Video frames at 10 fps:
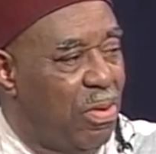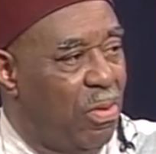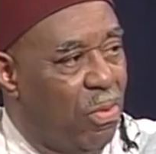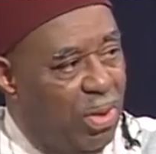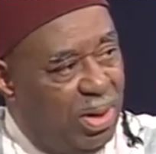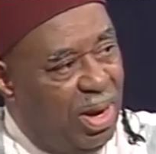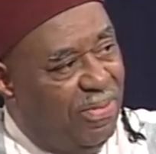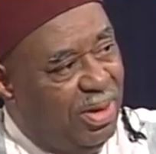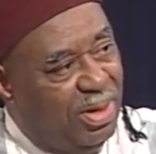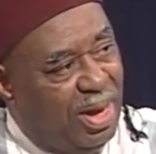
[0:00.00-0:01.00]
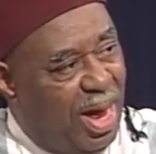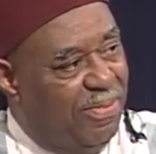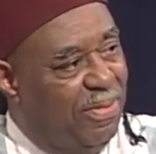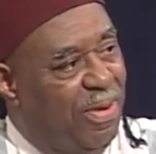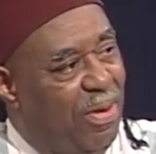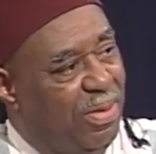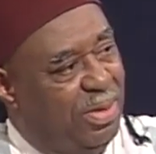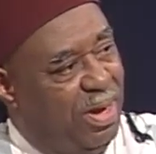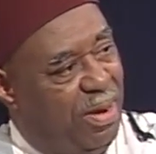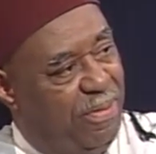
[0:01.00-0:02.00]
who are living the life of lower
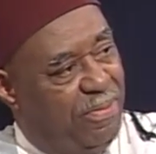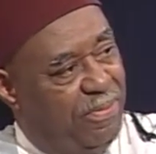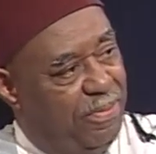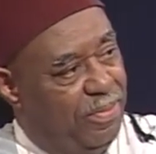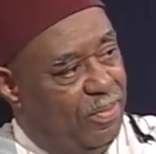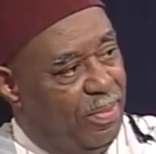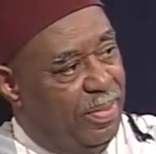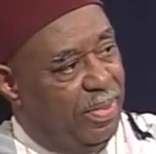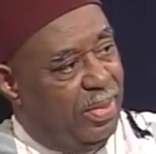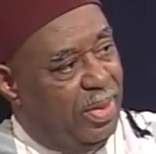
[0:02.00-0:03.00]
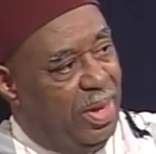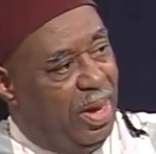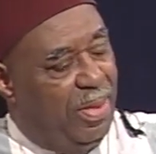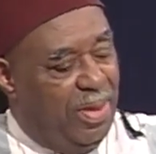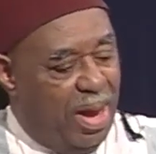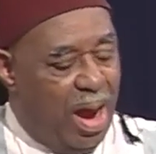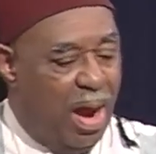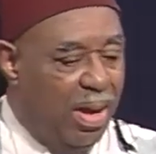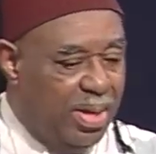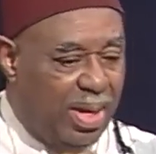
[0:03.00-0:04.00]
self. They
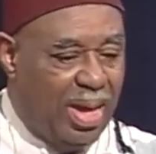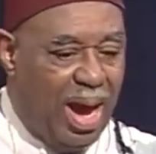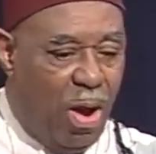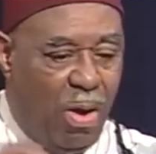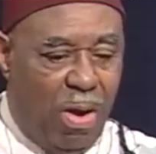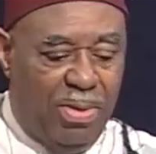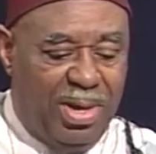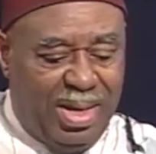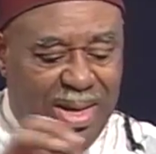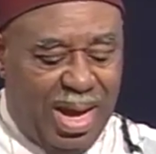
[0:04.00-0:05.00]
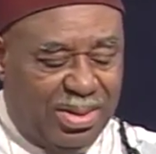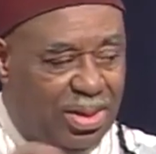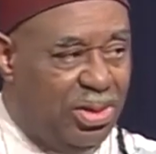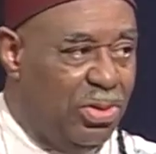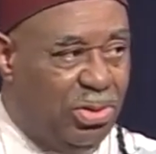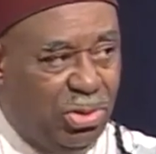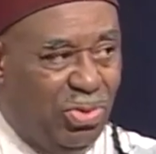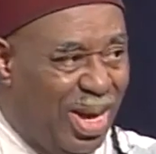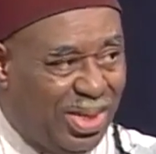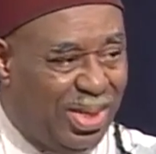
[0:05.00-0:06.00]
constitute to
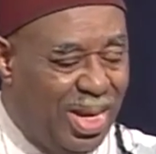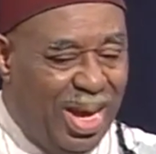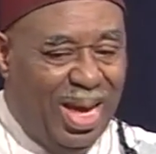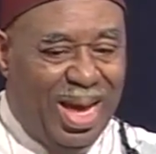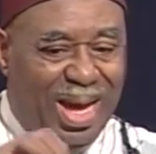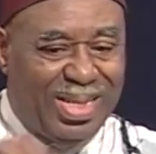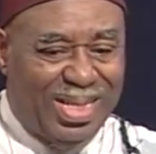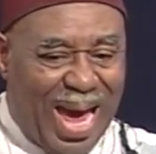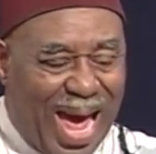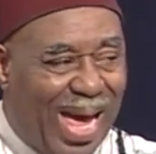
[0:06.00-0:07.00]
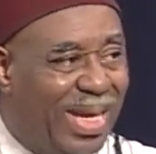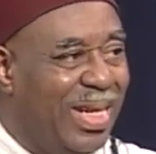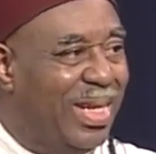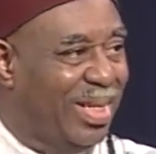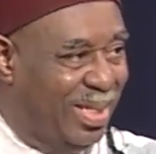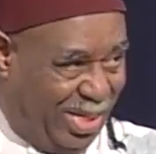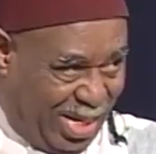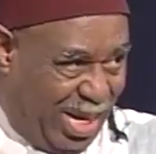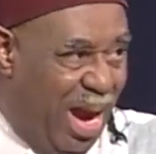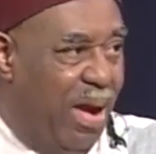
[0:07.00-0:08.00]
us a tie to
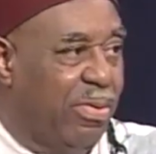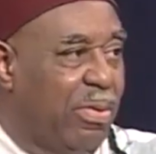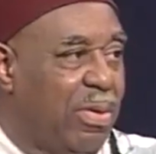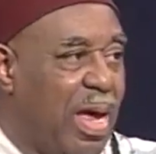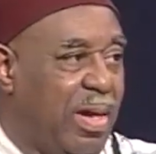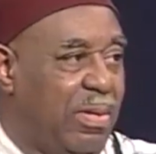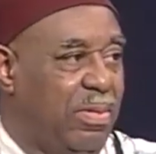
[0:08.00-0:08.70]
carnal life.